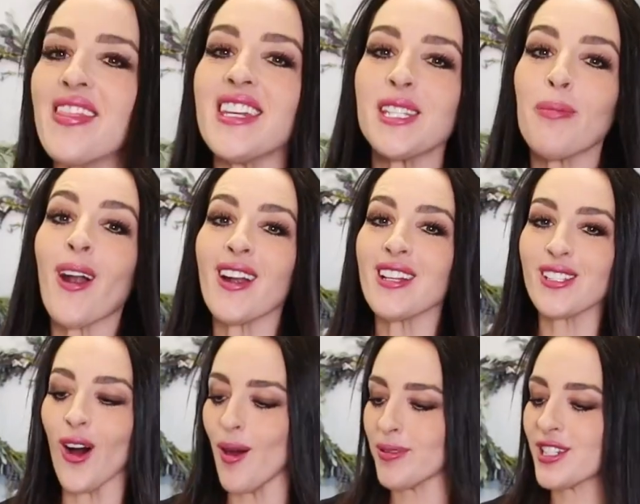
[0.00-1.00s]
This part is
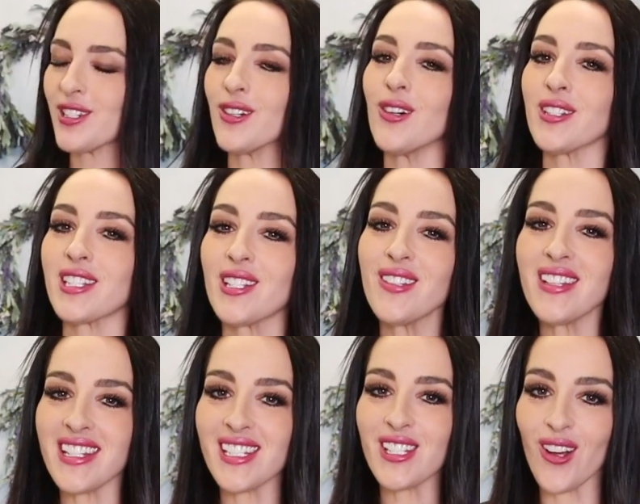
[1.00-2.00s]
optional. To
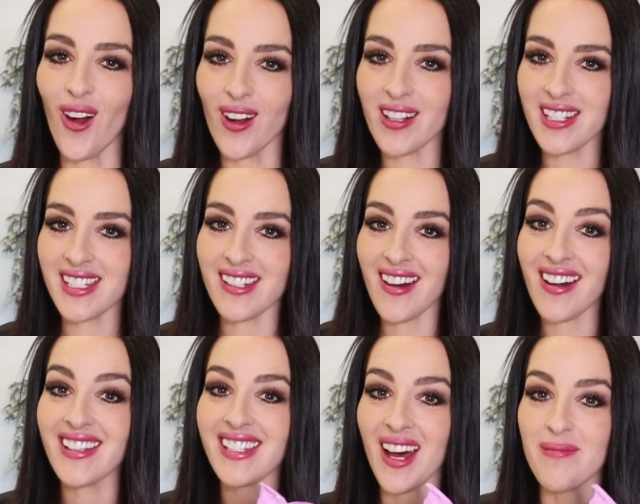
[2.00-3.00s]
this chocolate
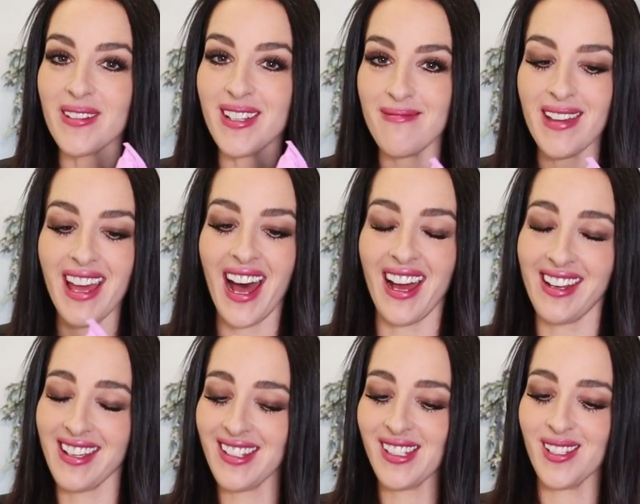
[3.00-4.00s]
sauce, I'm gonna be
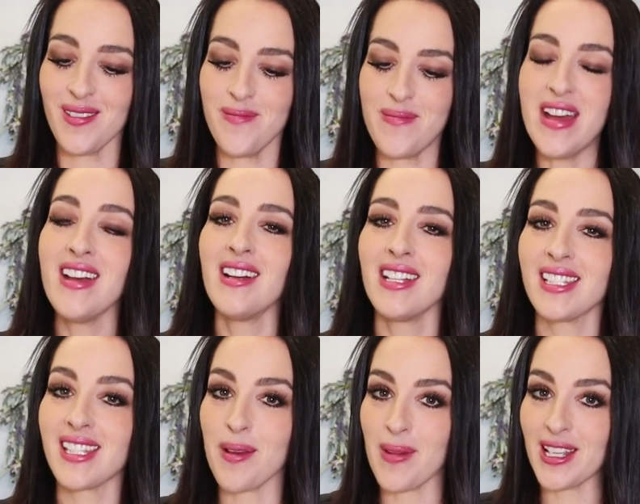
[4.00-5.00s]
adding some
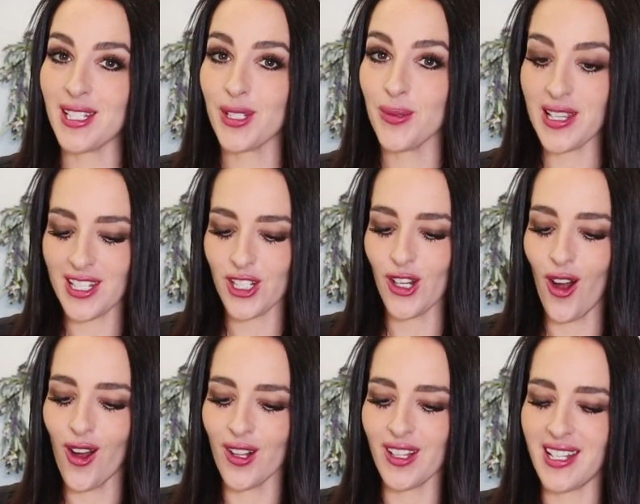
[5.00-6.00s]
semi-sweet
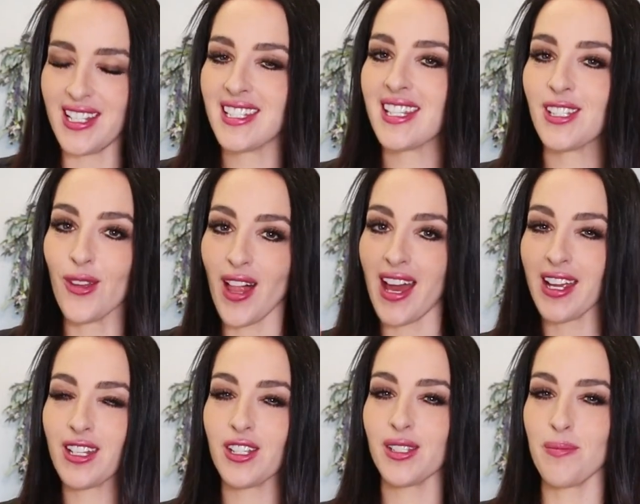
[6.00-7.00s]
chocolate so that it
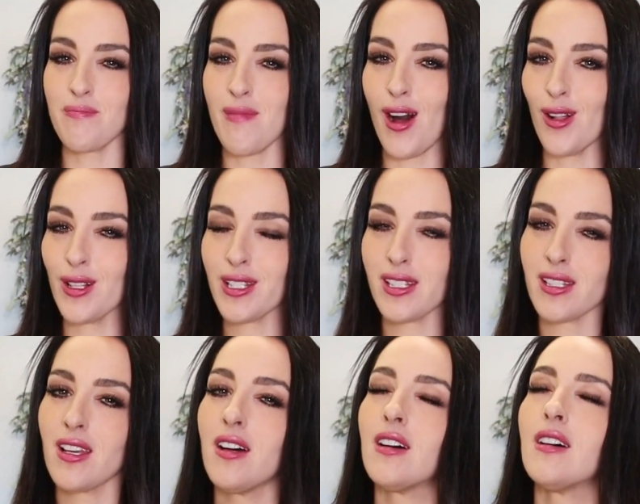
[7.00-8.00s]
could just melt
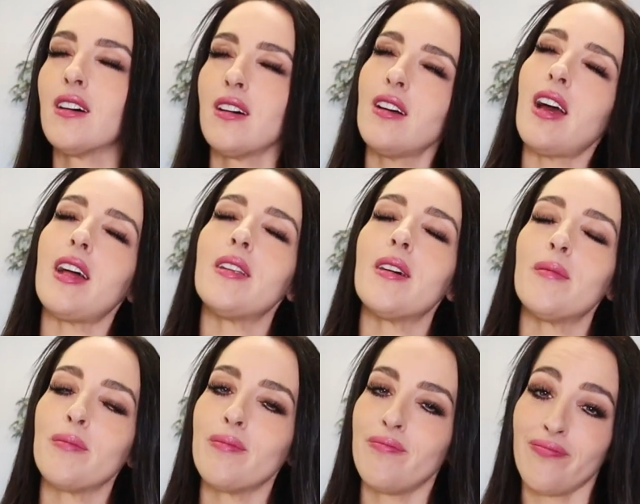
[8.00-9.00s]
and
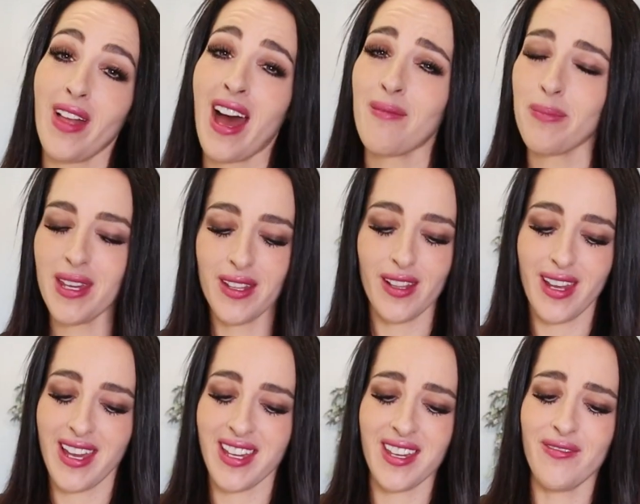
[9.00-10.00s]
be
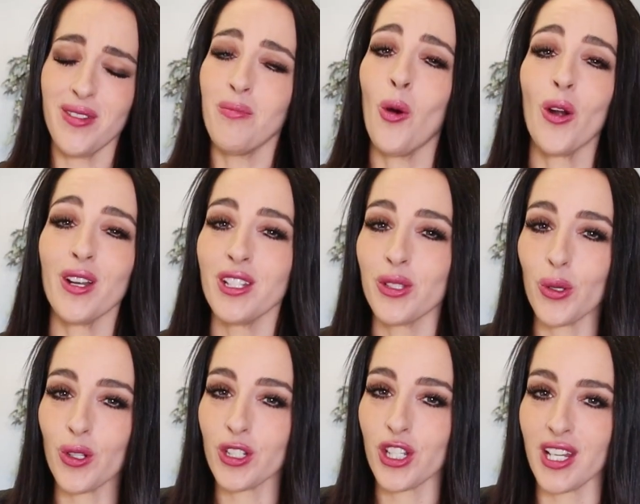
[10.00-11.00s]
like even more
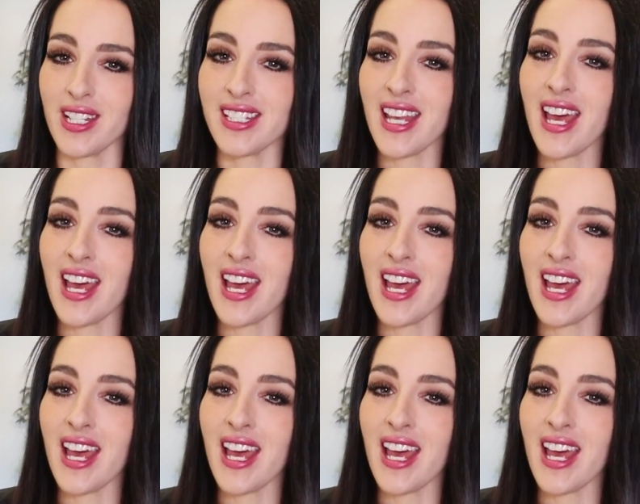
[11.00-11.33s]
indulgent.